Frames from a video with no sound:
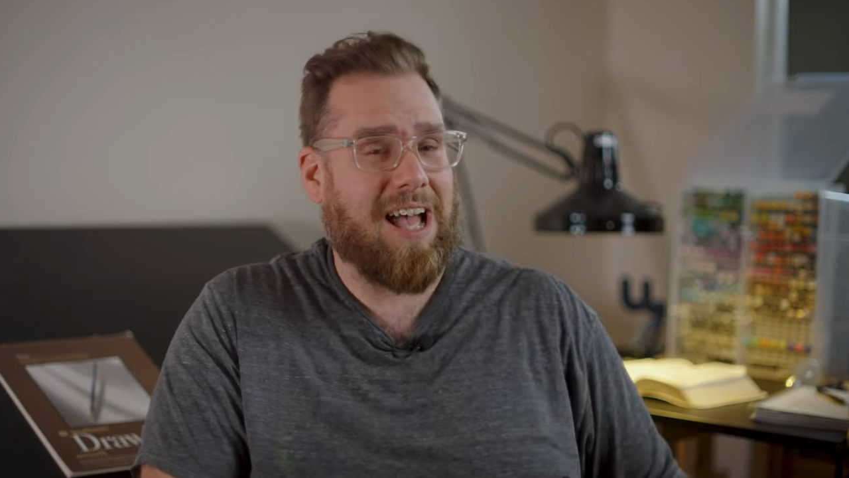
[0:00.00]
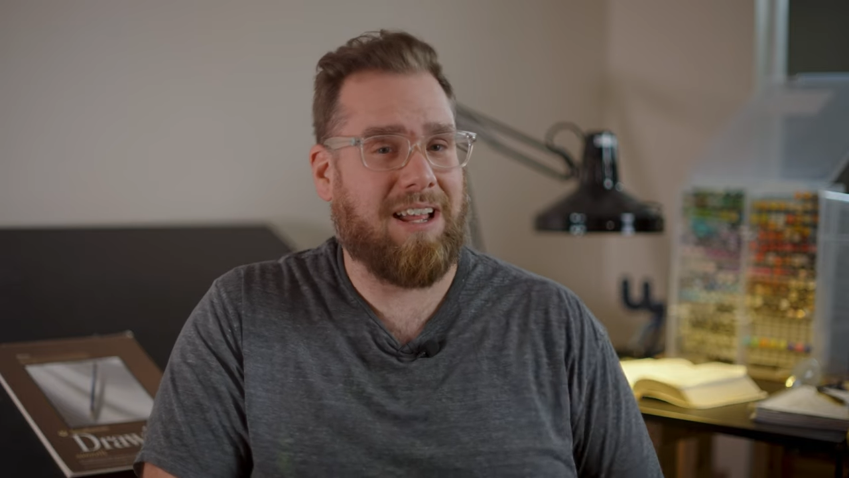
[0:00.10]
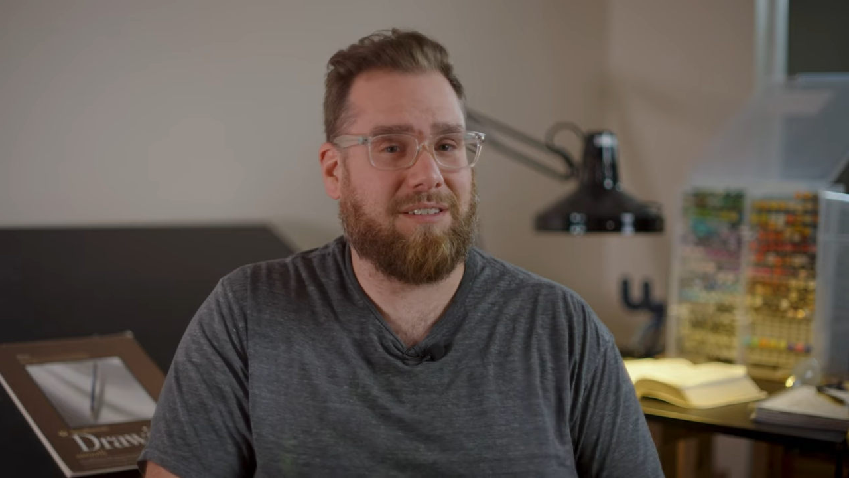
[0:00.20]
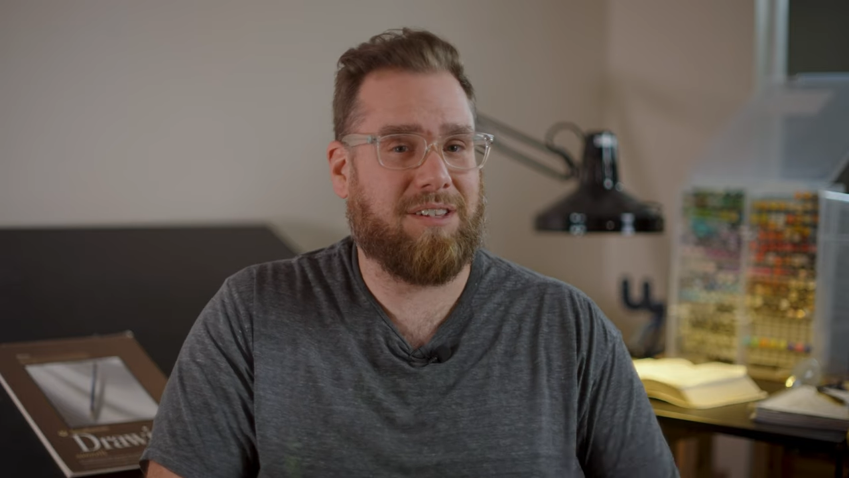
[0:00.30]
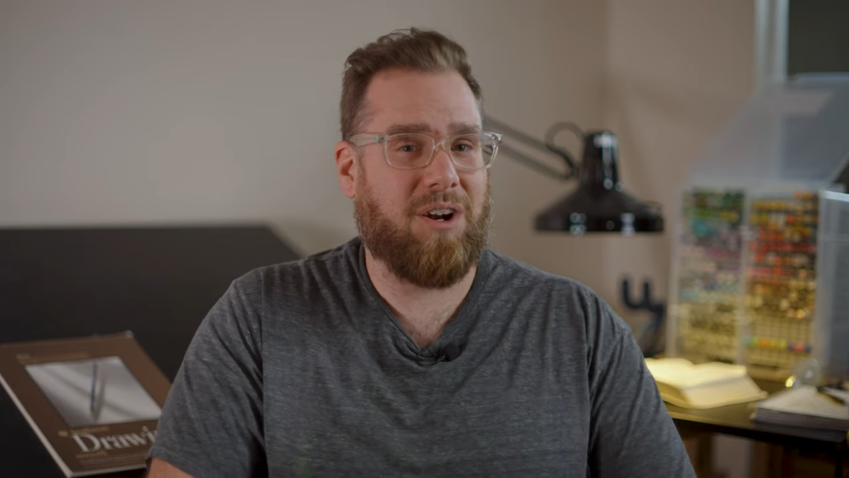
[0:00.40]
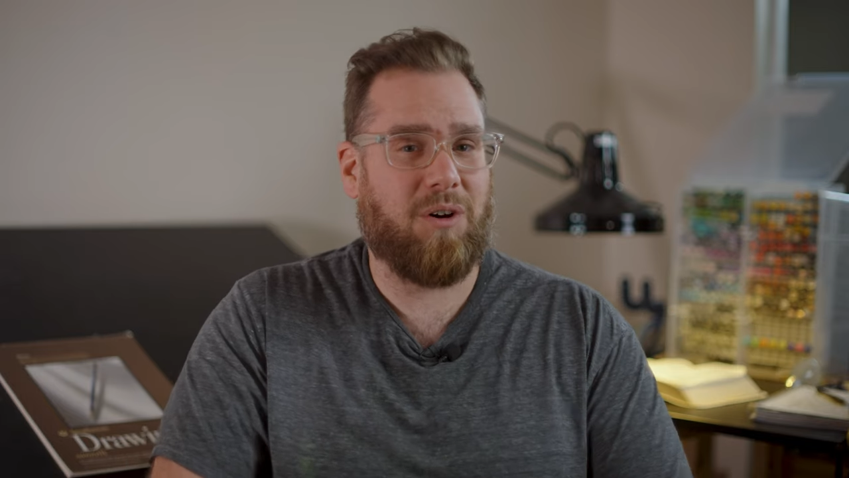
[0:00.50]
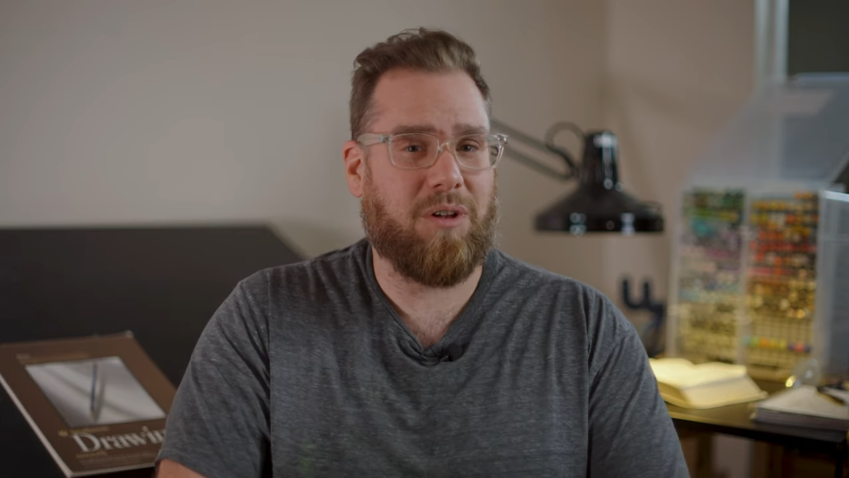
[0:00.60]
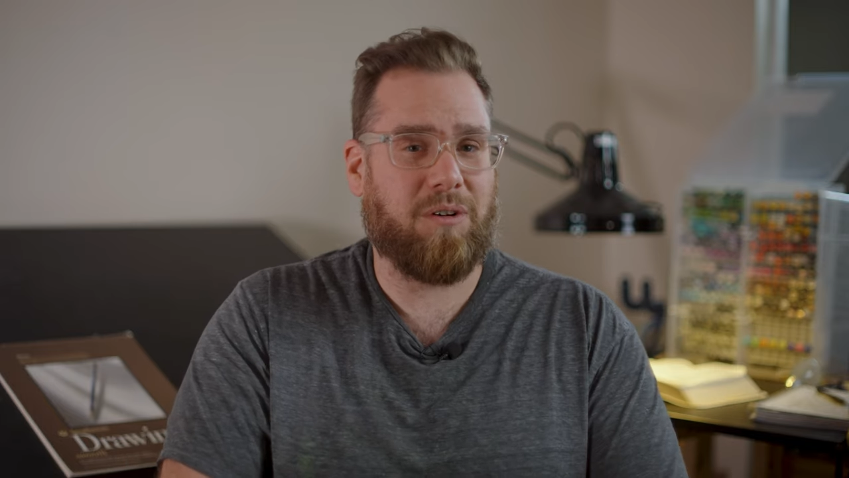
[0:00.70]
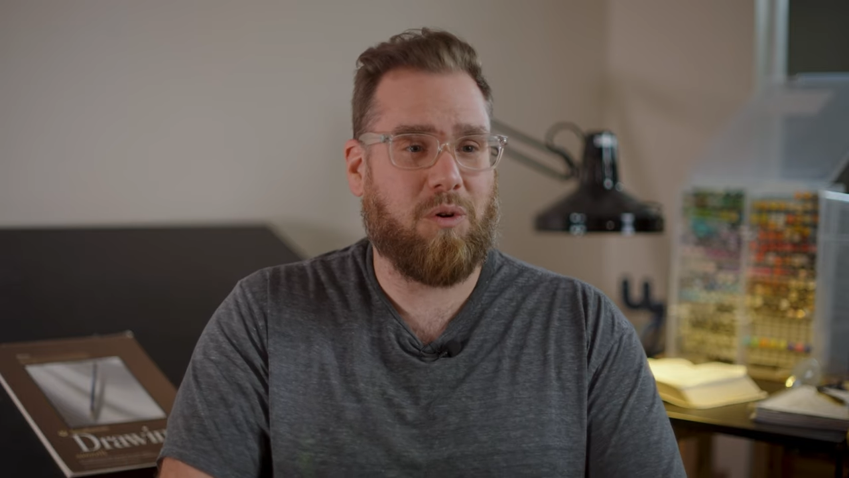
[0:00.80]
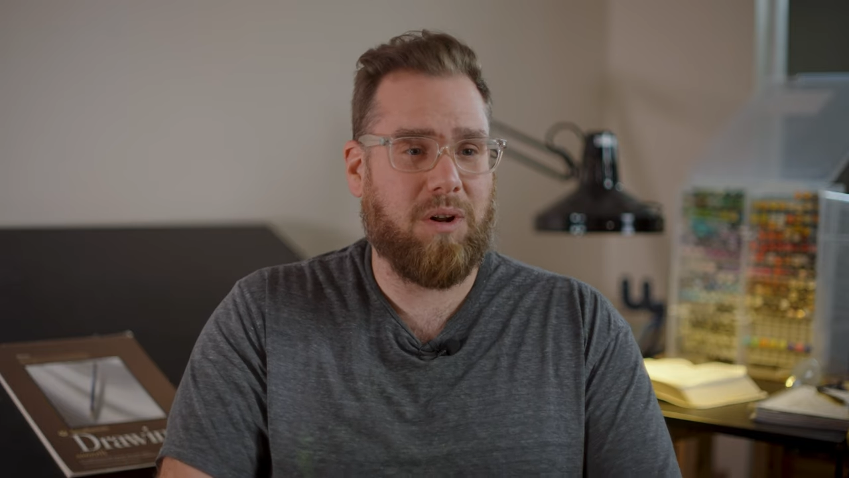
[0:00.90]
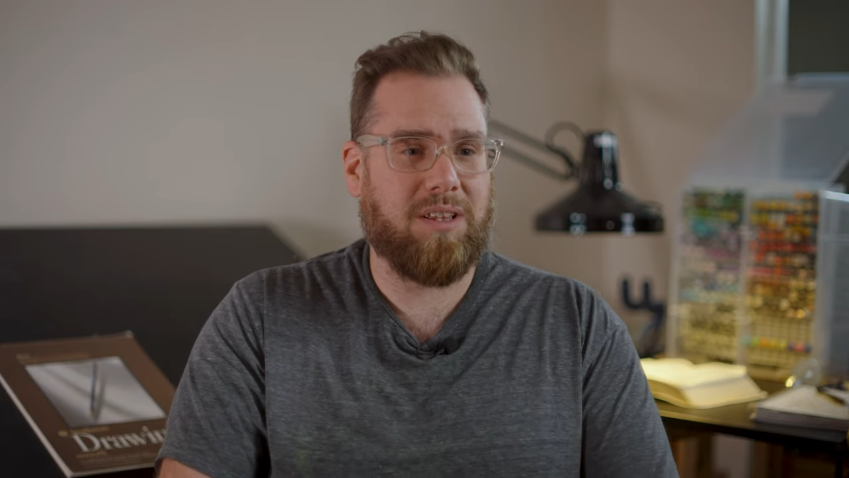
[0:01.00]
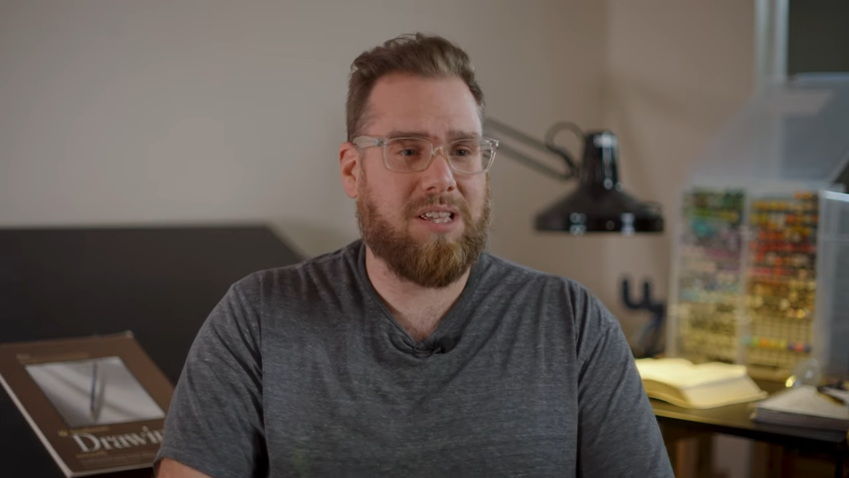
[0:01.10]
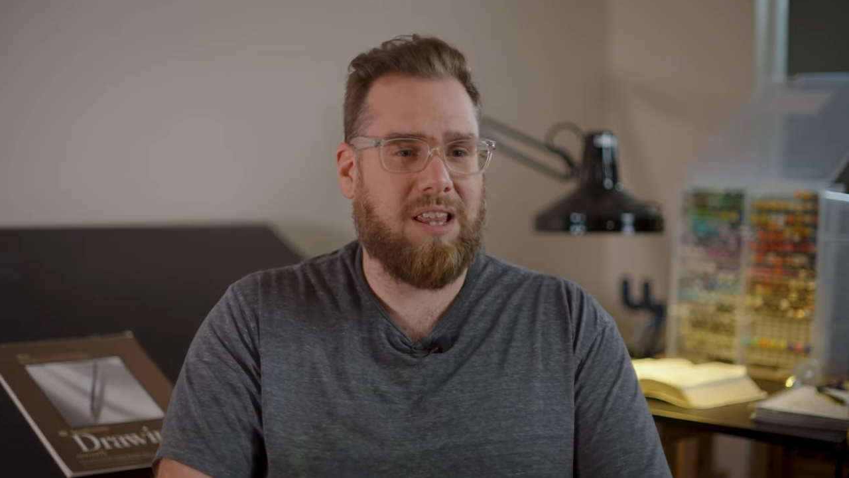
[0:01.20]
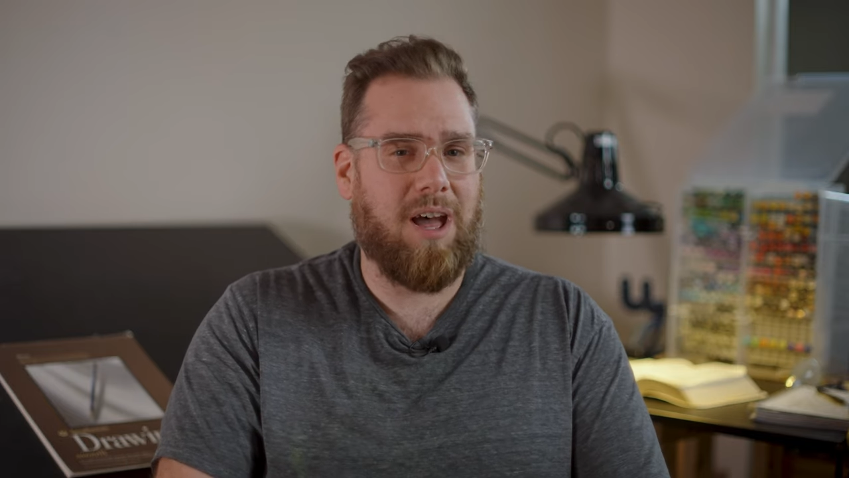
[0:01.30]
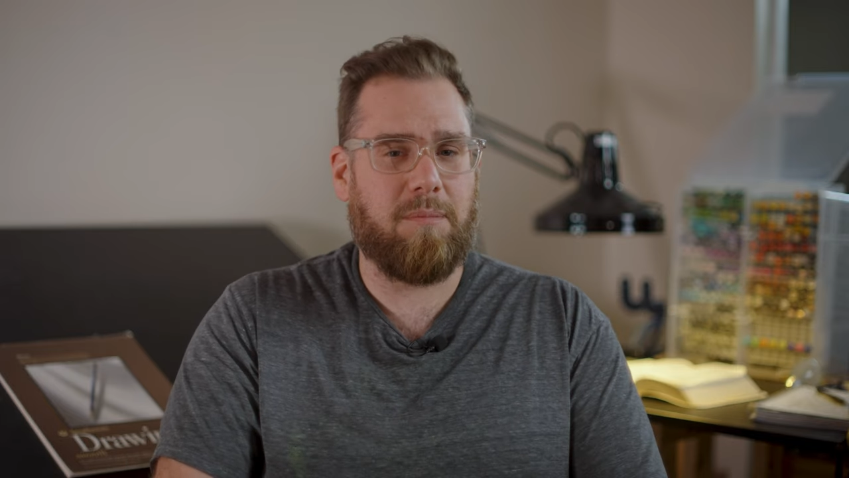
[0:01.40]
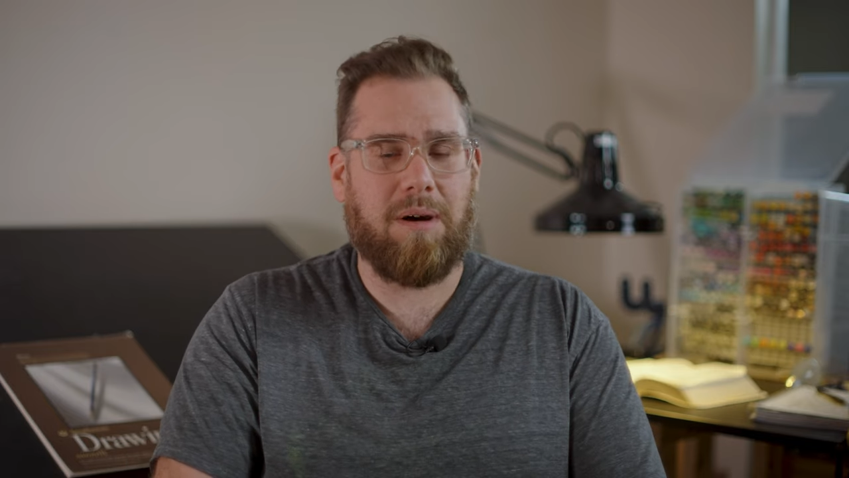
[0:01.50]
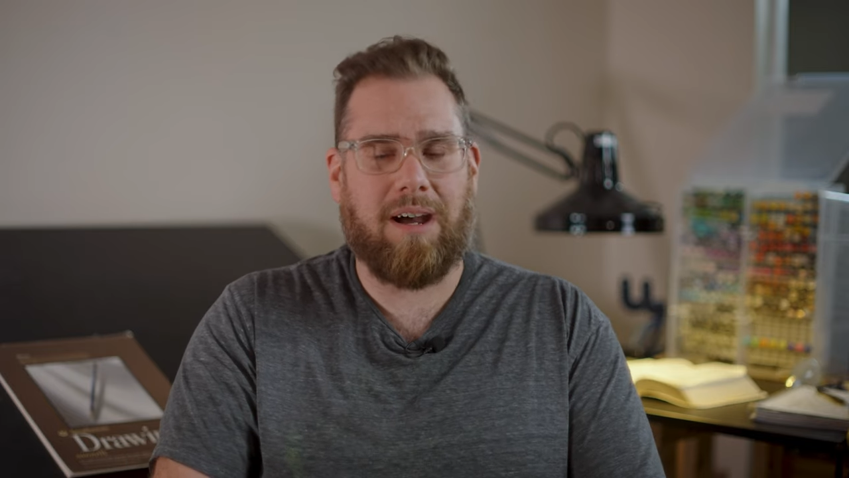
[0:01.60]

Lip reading: According to them,